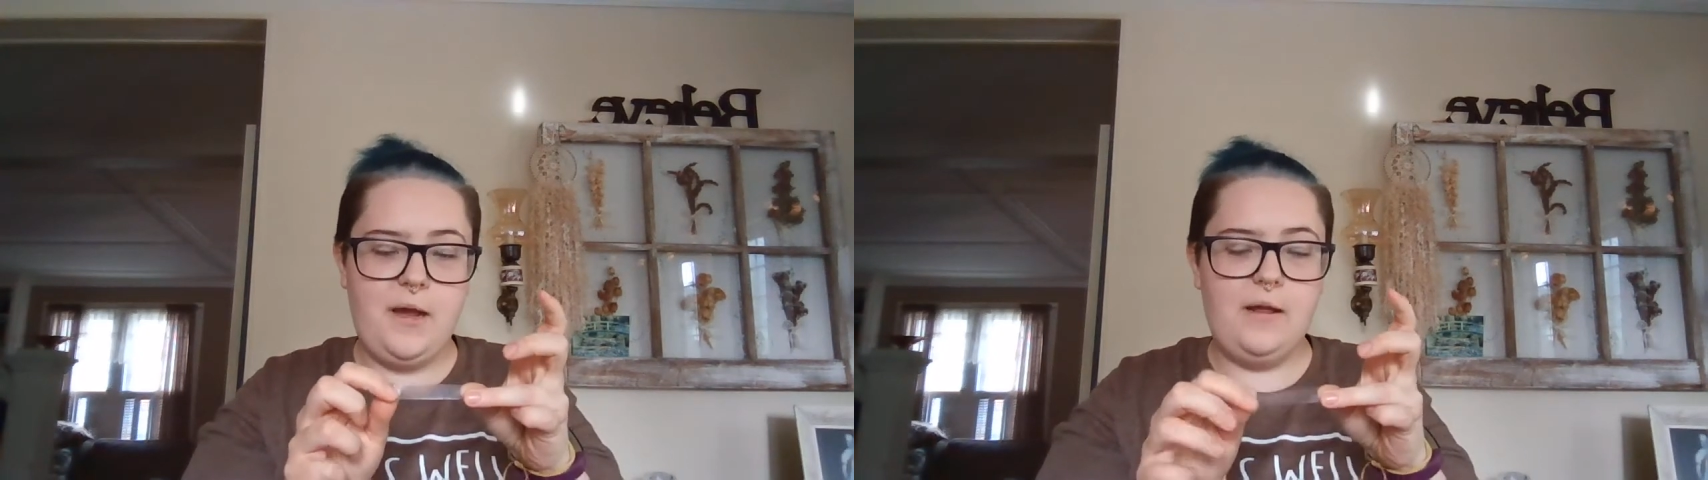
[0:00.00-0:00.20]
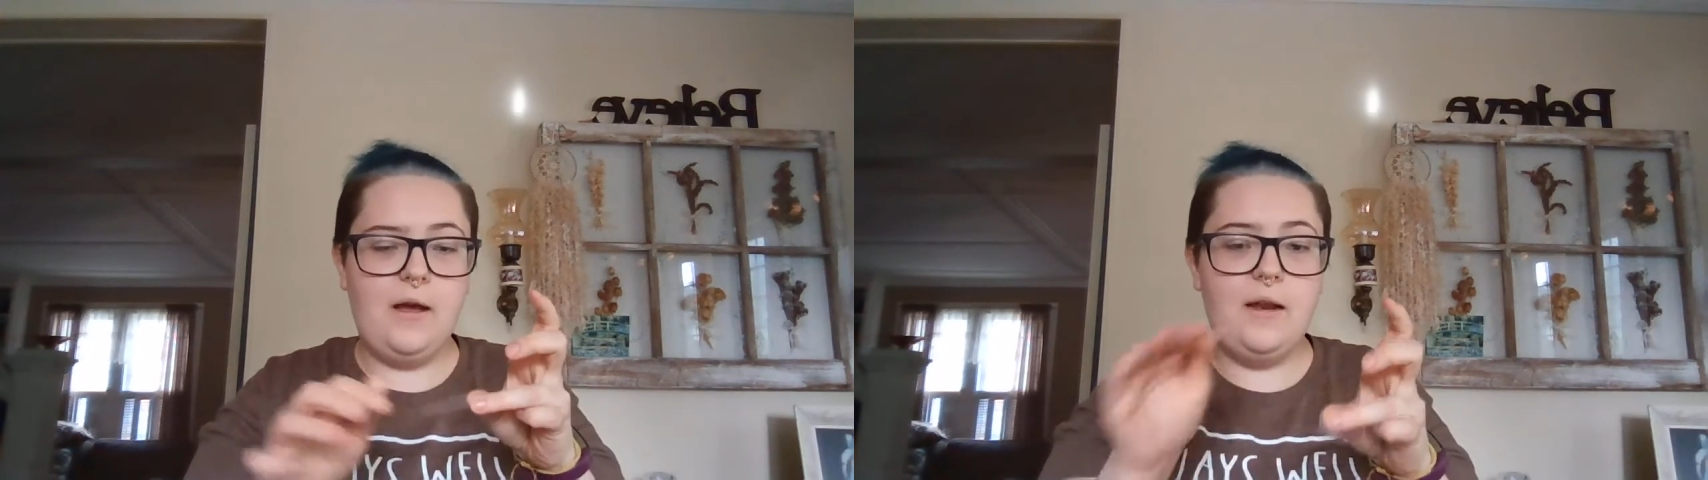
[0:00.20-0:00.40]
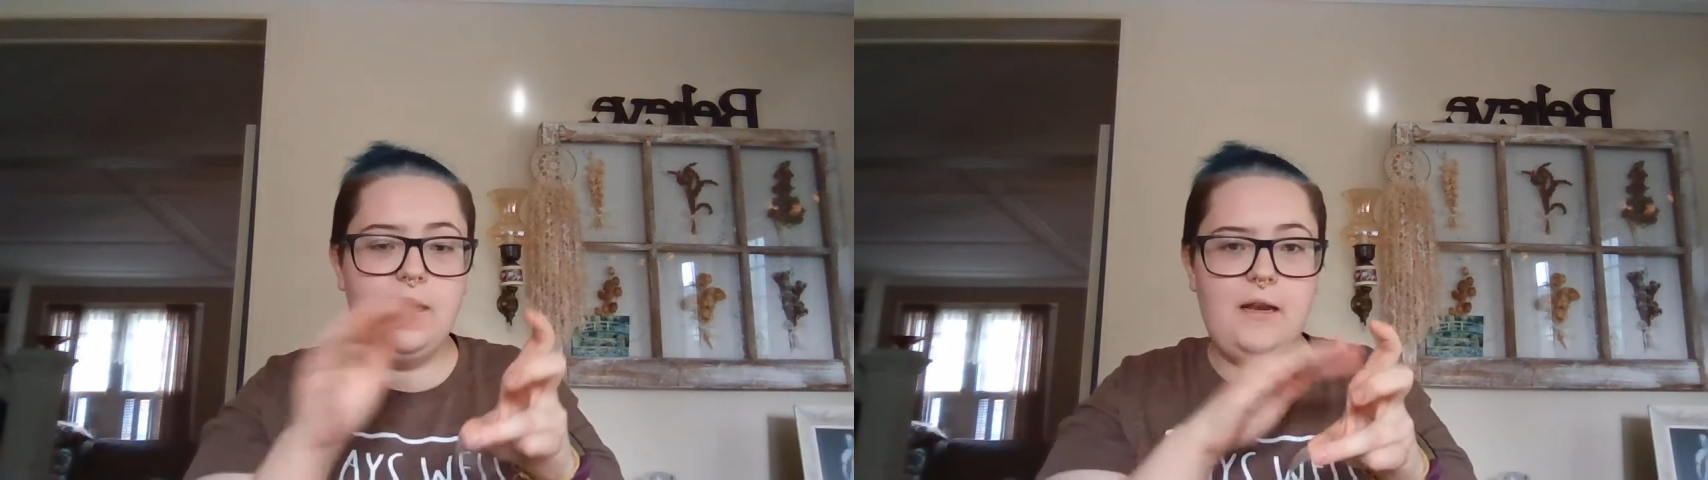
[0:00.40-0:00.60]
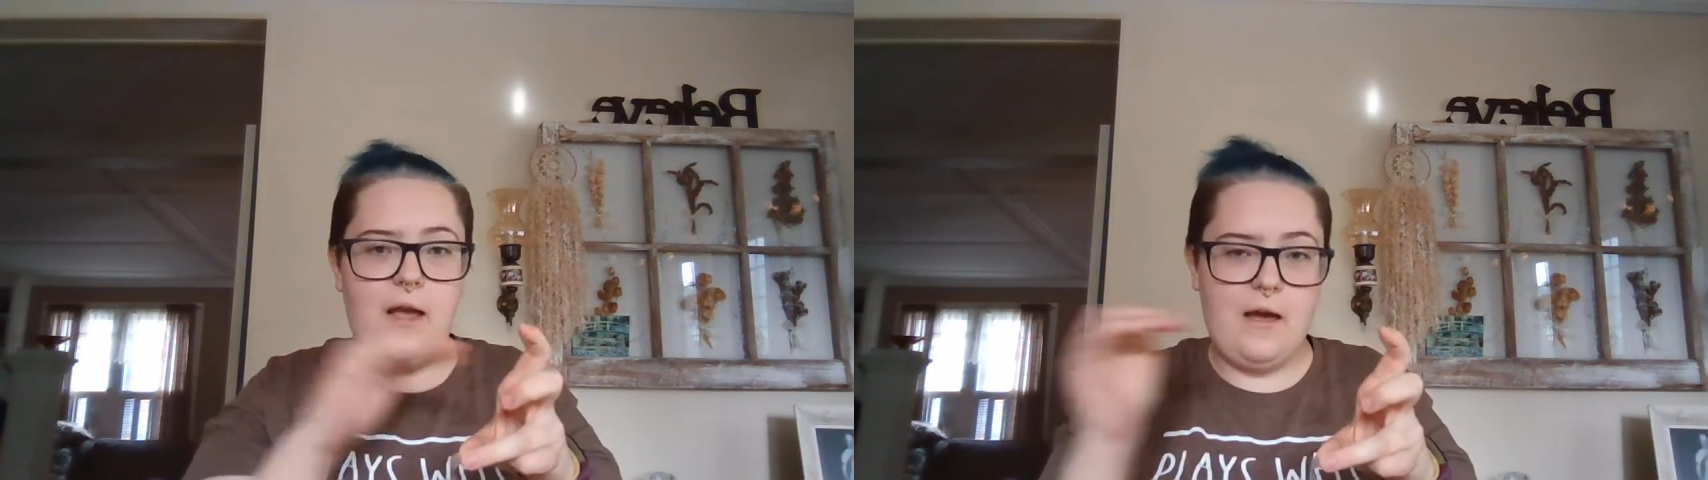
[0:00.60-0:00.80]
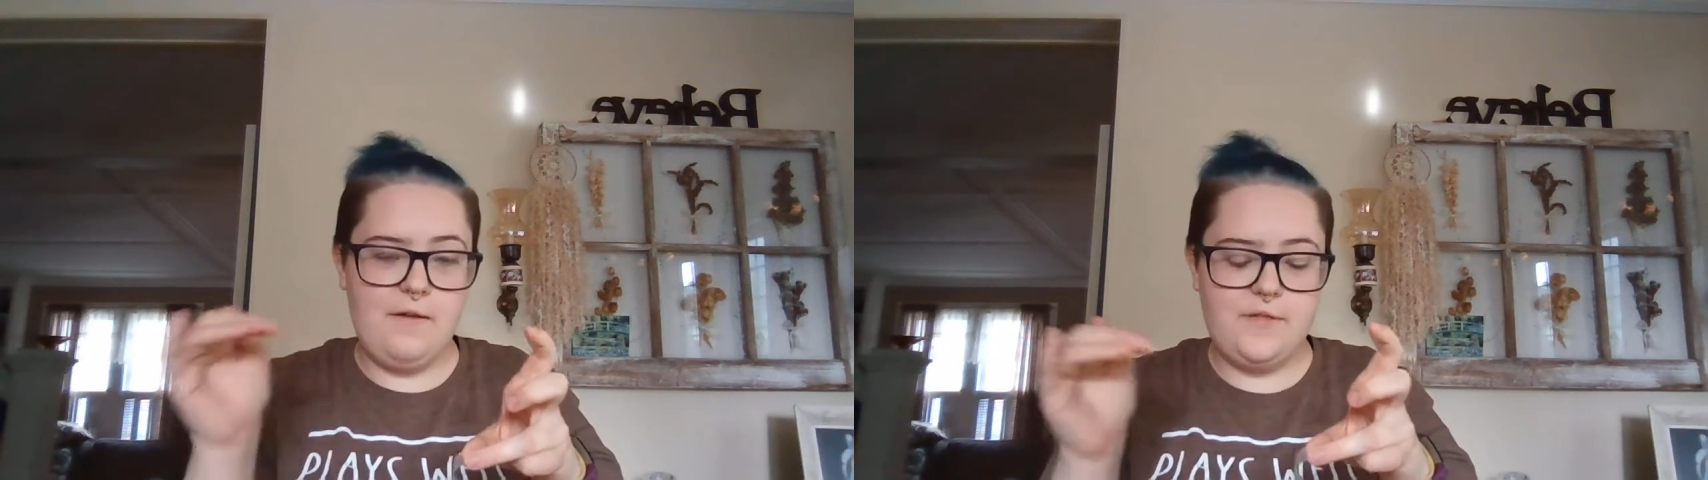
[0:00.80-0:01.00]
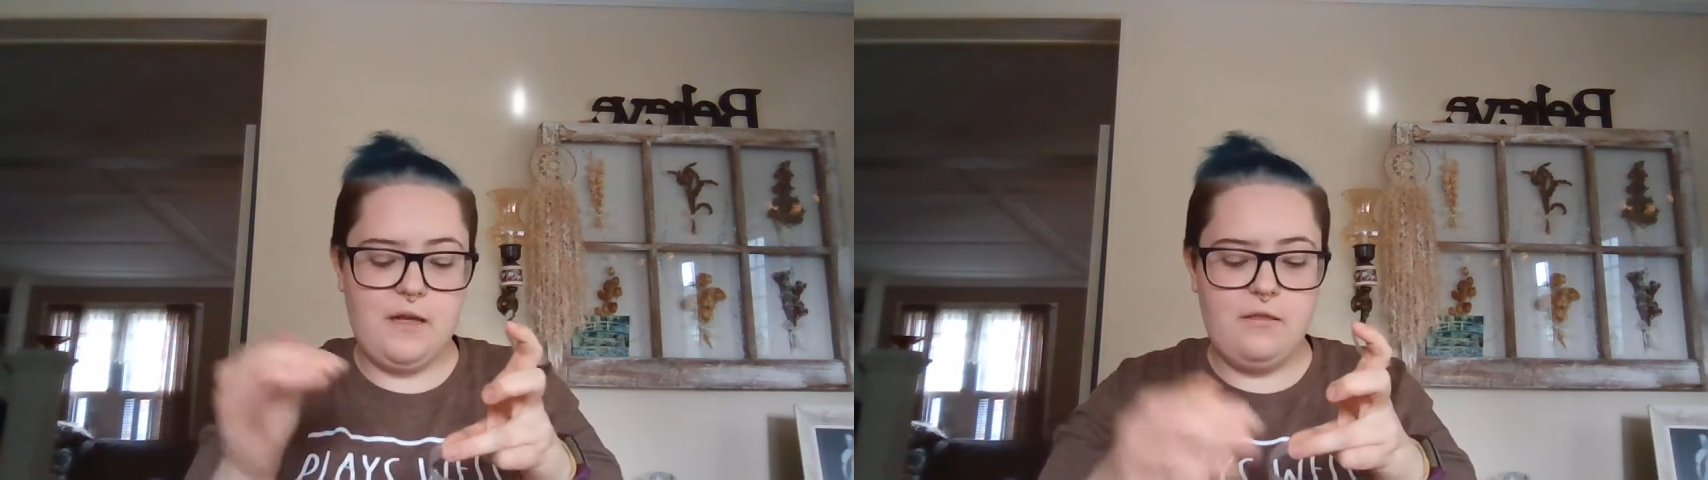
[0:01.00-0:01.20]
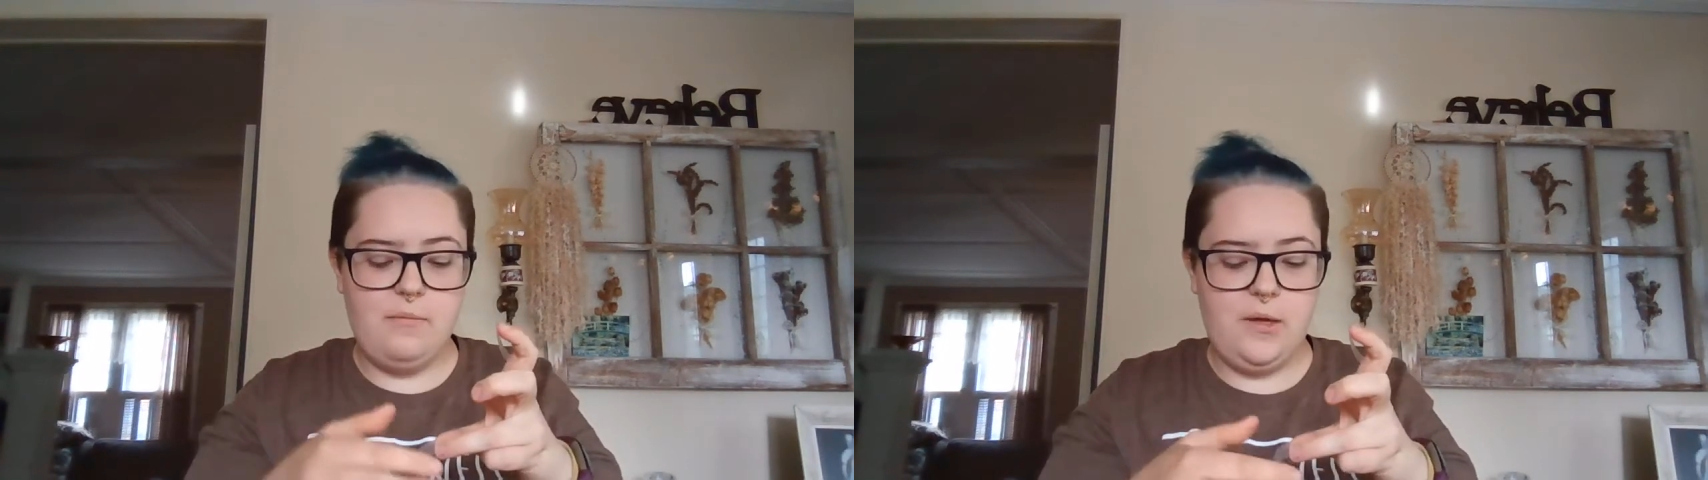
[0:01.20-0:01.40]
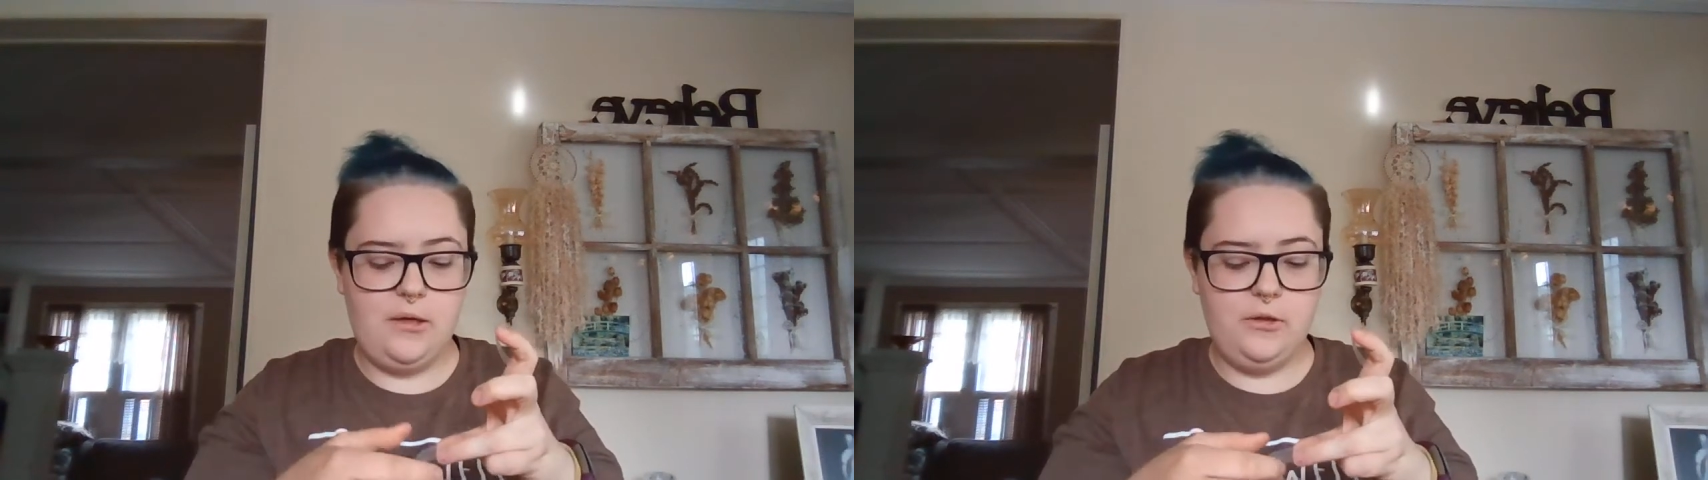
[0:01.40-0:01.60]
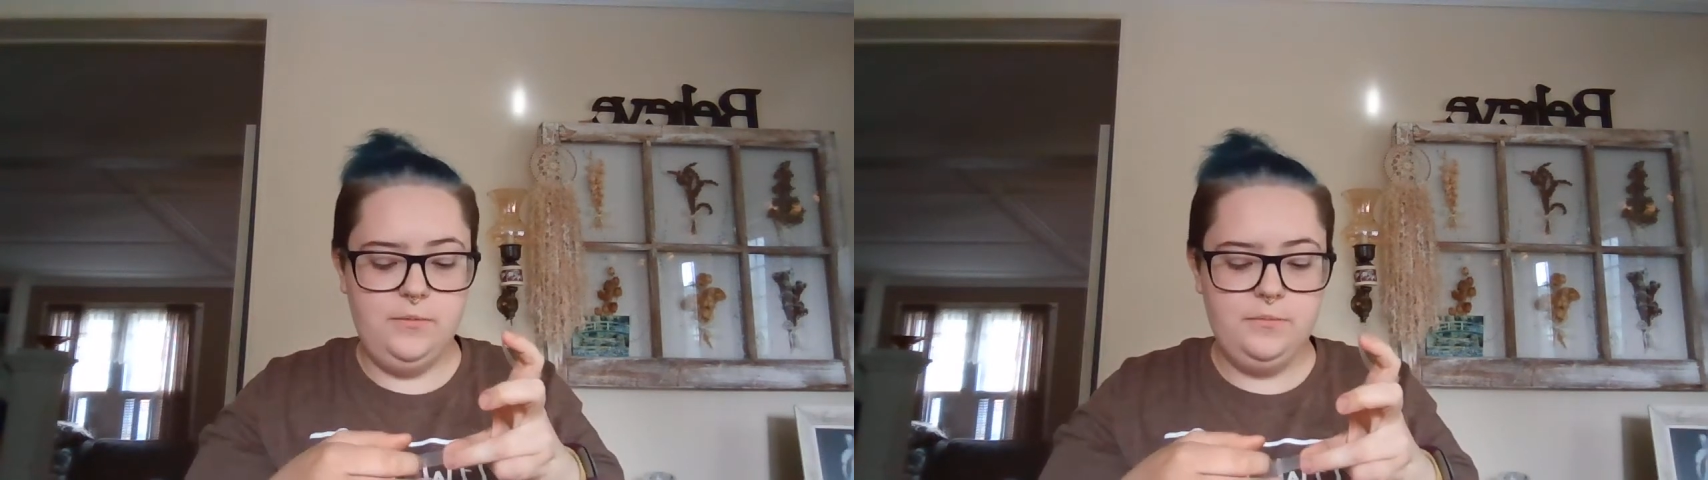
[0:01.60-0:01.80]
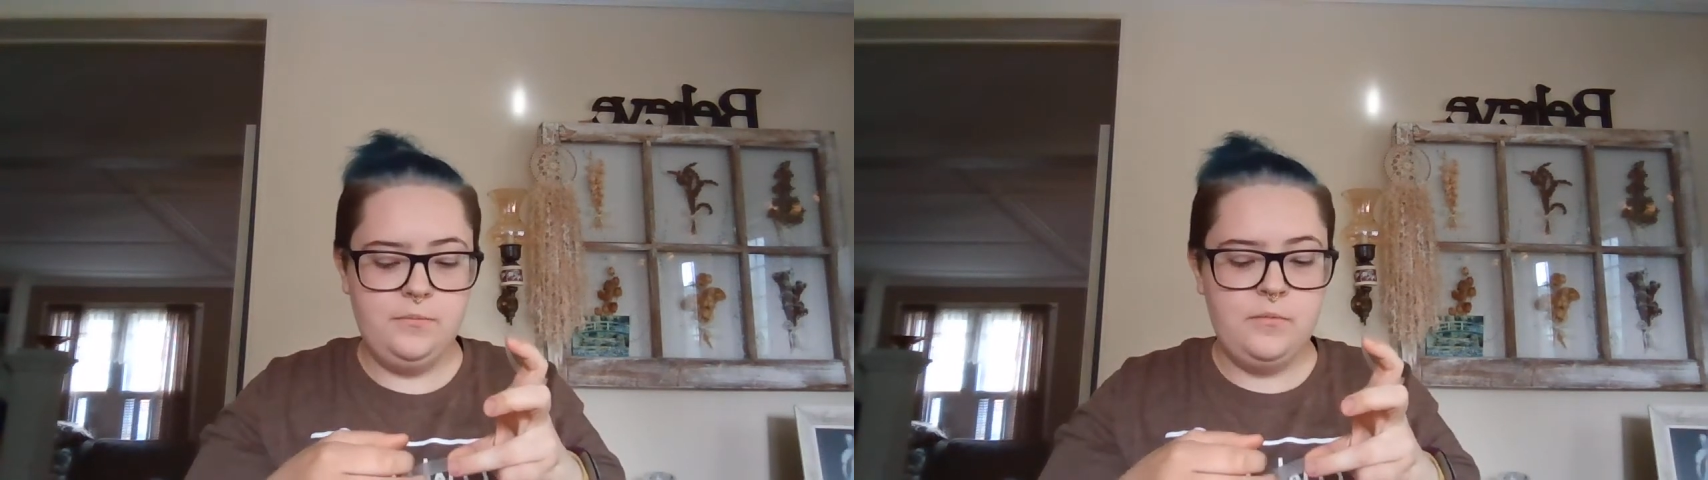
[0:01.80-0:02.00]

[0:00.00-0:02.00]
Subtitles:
and cut it in half down the middle